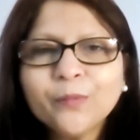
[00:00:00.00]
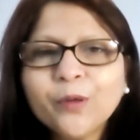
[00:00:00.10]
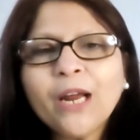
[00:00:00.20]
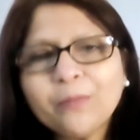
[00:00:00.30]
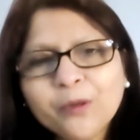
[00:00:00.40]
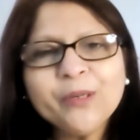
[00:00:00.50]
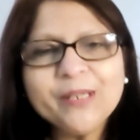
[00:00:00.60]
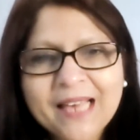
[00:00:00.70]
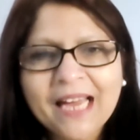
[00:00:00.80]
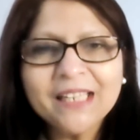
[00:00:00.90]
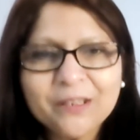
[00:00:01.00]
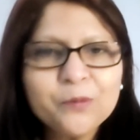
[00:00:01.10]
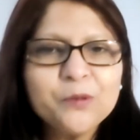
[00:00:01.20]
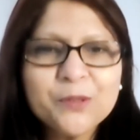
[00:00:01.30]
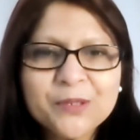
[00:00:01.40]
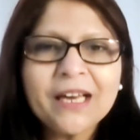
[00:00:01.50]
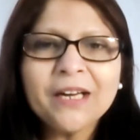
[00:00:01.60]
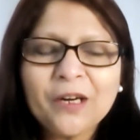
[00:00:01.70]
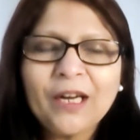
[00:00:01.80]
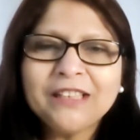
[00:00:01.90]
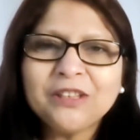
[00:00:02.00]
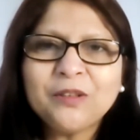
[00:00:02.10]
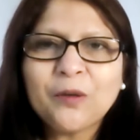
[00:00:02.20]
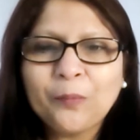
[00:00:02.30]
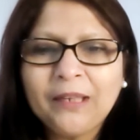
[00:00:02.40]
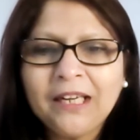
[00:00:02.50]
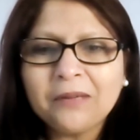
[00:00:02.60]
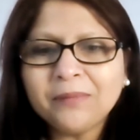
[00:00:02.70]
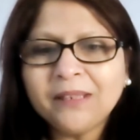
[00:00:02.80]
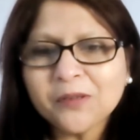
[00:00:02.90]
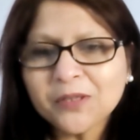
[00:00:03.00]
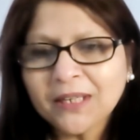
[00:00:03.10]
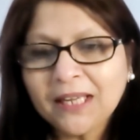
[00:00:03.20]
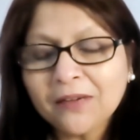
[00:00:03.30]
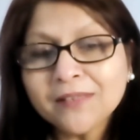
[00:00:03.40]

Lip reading: more and more recycling booths are actually opening up in Australia,